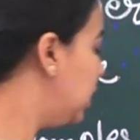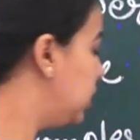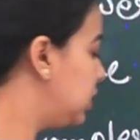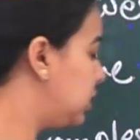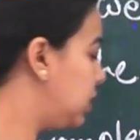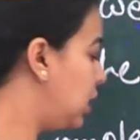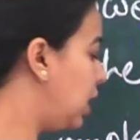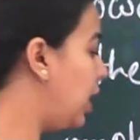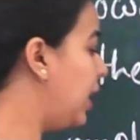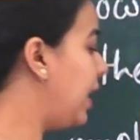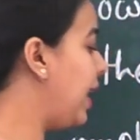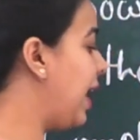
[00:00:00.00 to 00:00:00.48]

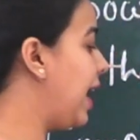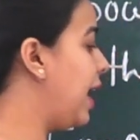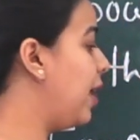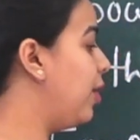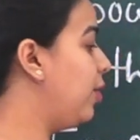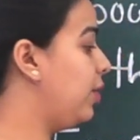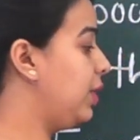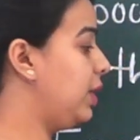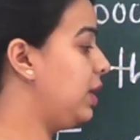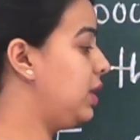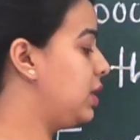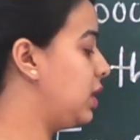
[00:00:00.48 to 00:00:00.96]
Third, I
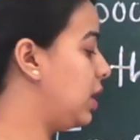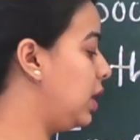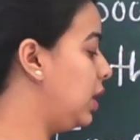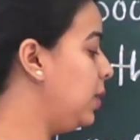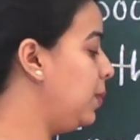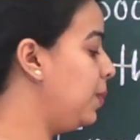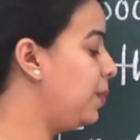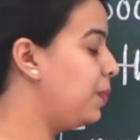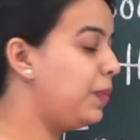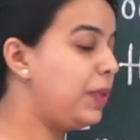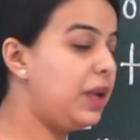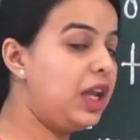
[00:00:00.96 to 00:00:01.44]
have written
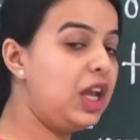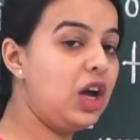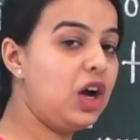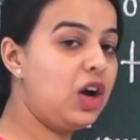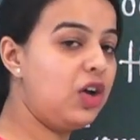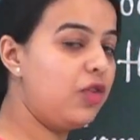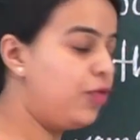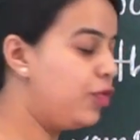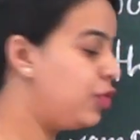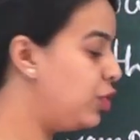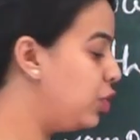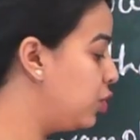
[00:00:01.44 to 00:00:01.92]
P
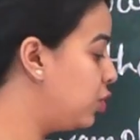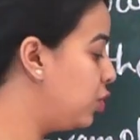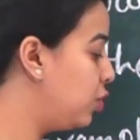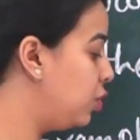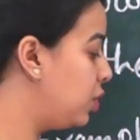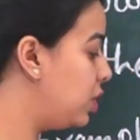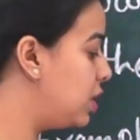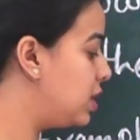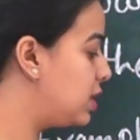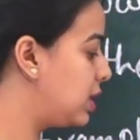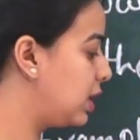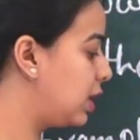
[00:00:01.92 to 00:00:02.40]
of u
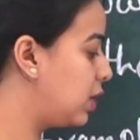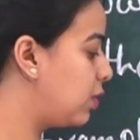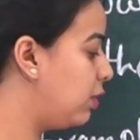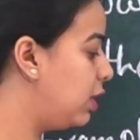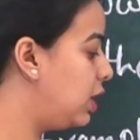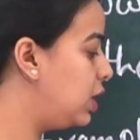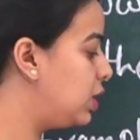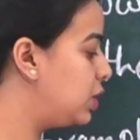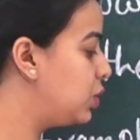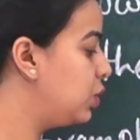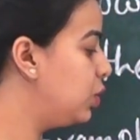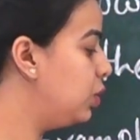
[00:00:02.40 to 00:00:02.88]
is
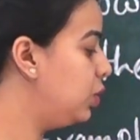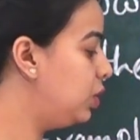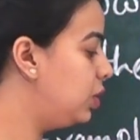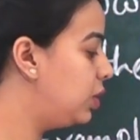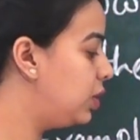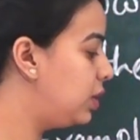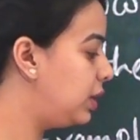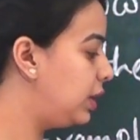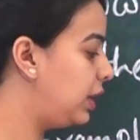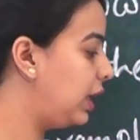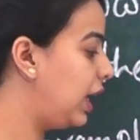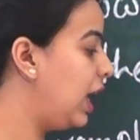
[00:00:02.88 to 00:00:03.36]
equal to
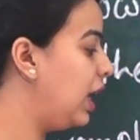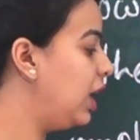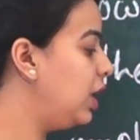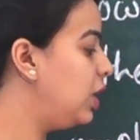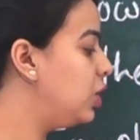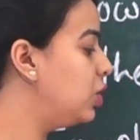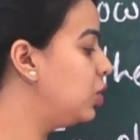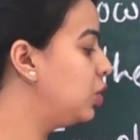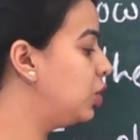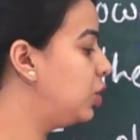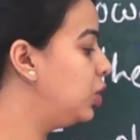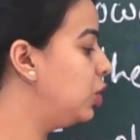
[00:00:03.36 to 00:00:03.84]

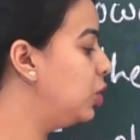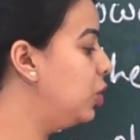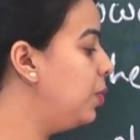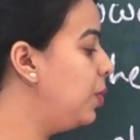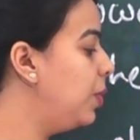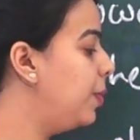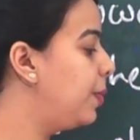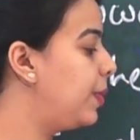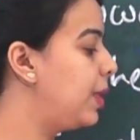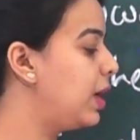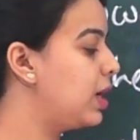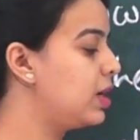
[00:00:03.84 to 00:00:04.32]
10u cube
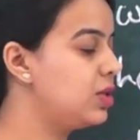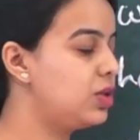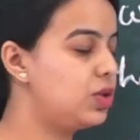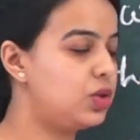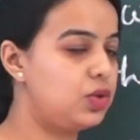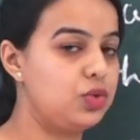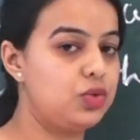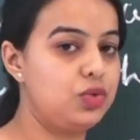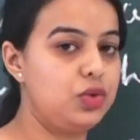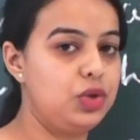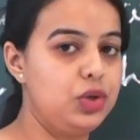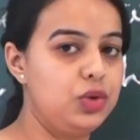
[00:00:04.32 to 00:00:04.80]
plus
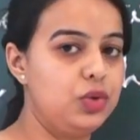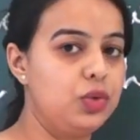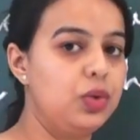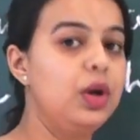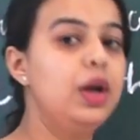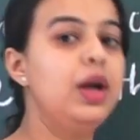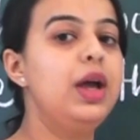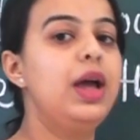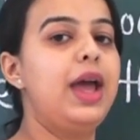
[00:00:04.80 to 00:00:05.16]
2u.